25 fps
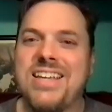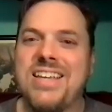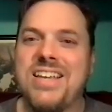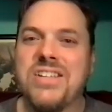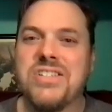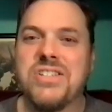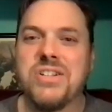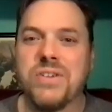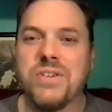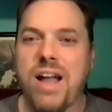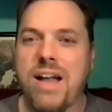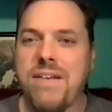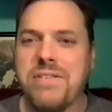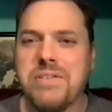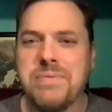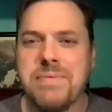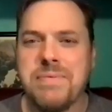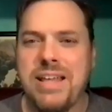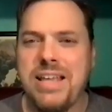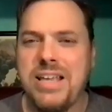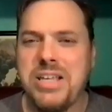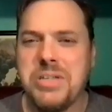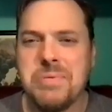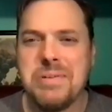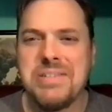So Ravage, man,
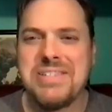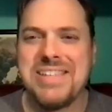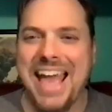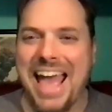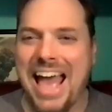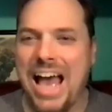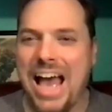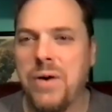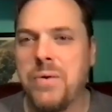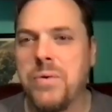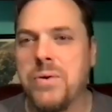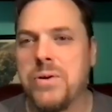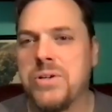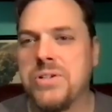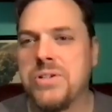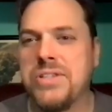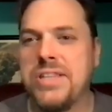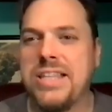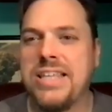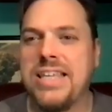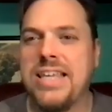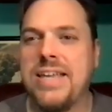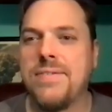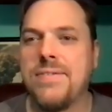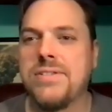he spends hours and
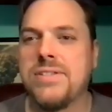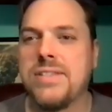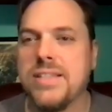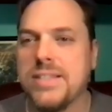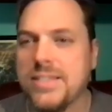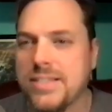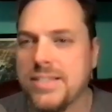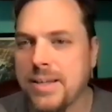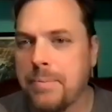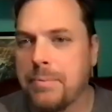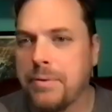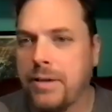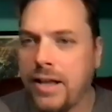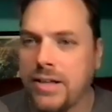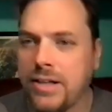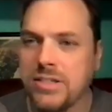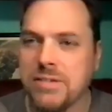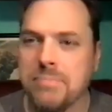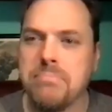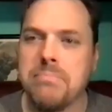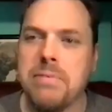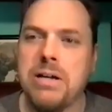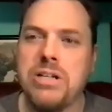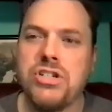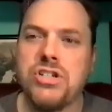then gives the Decepticons a
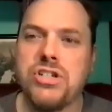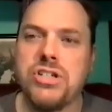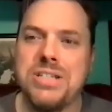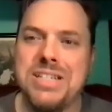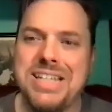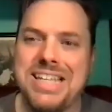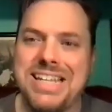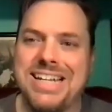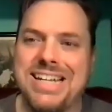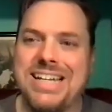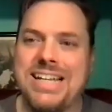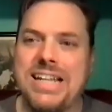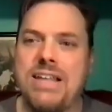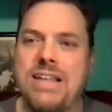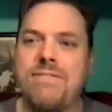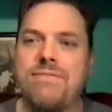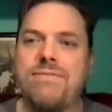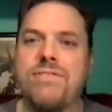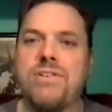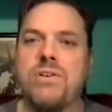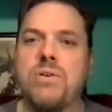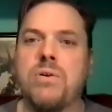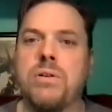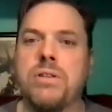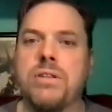much needed
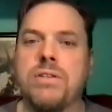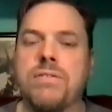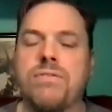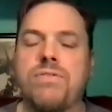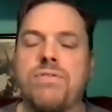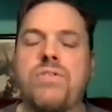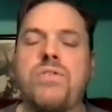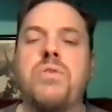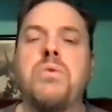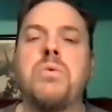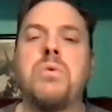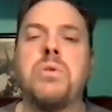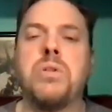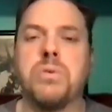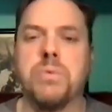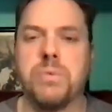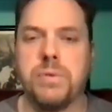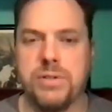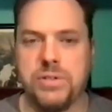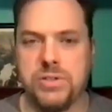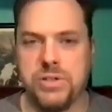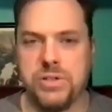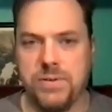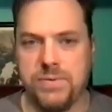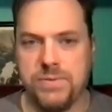info on the fuel
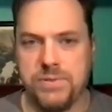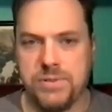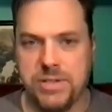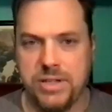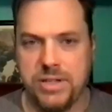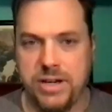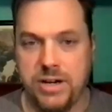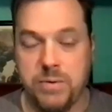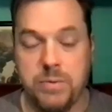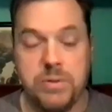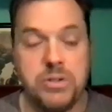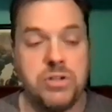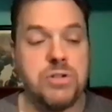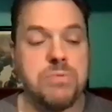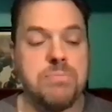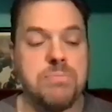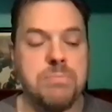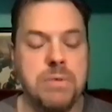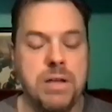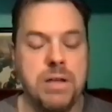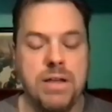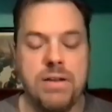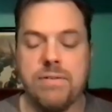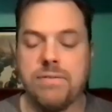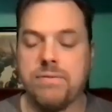reserves there, which,
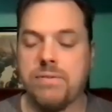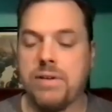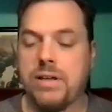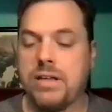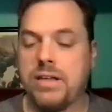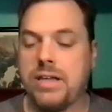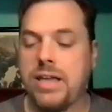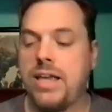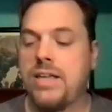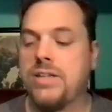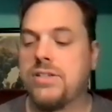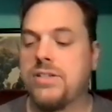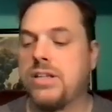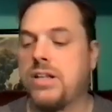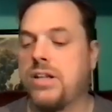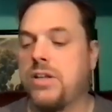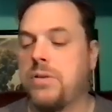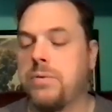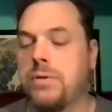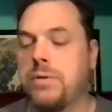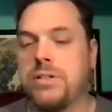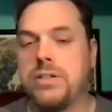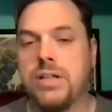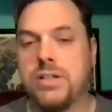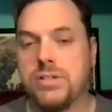in case
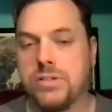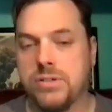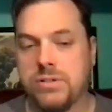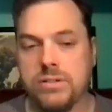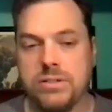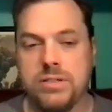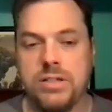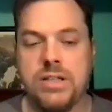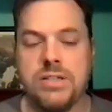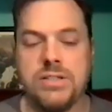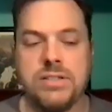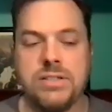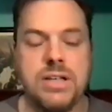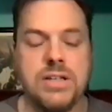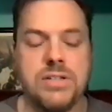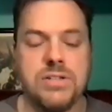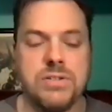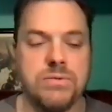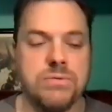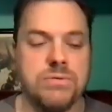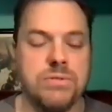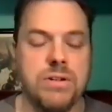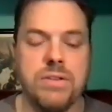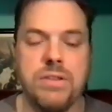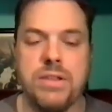anyone doesn't
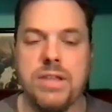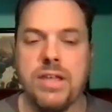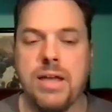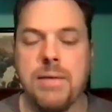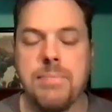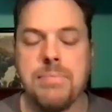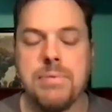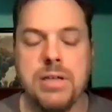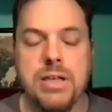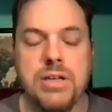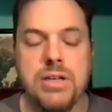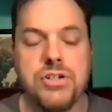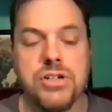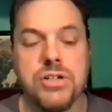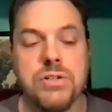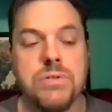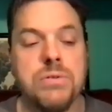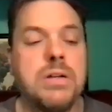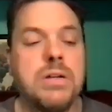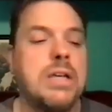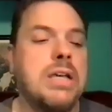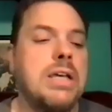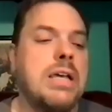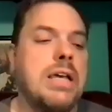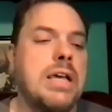know the issue,
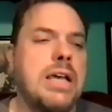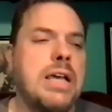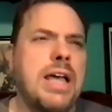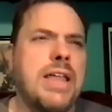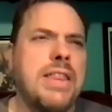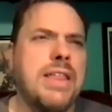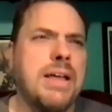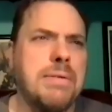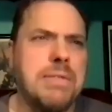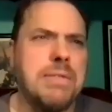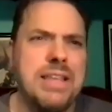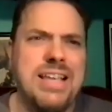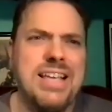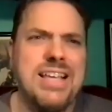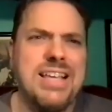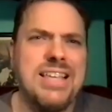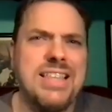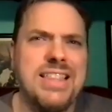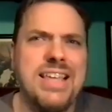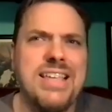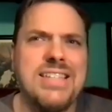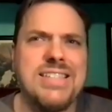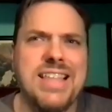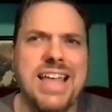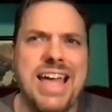I think
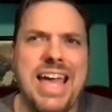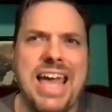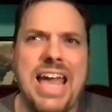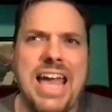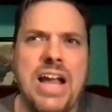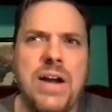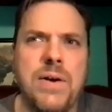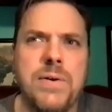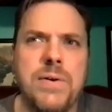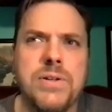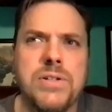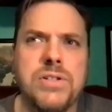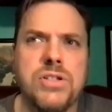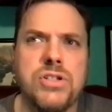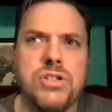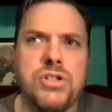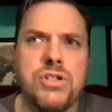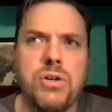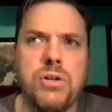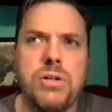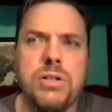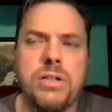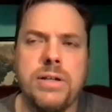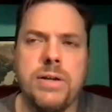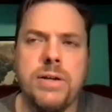it's the Harris
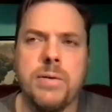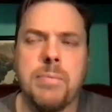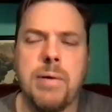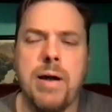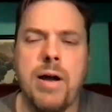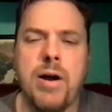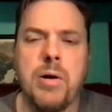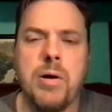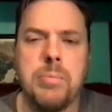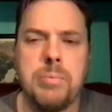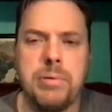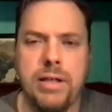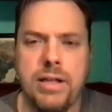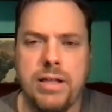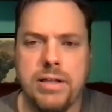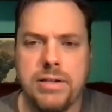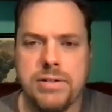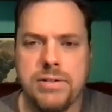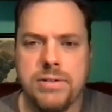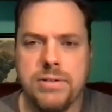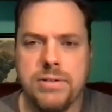nuclear power plant.